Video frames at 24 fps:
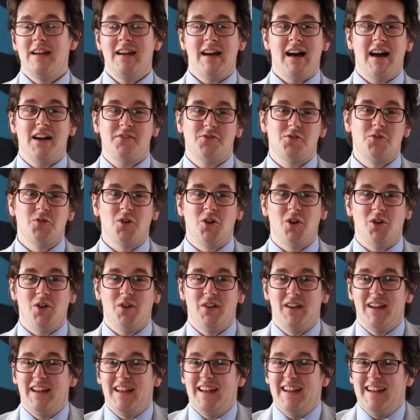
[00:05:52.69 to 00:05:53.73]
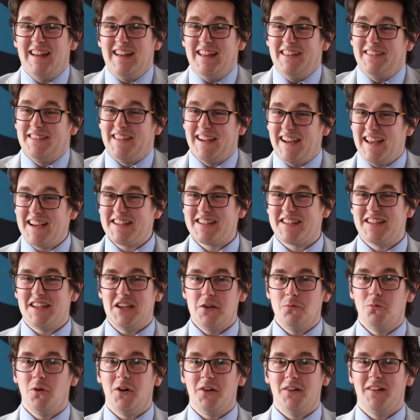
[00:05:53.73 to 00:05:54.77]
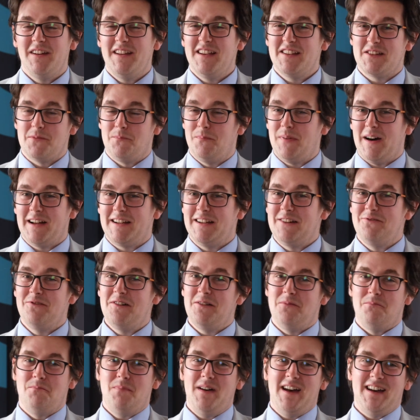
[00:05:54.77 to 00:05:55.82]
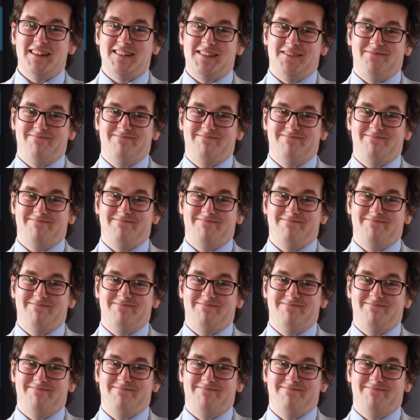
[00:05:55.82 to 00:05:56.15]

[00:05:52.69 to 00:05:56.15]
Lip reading: After all, the last thing you want is a badly written bid.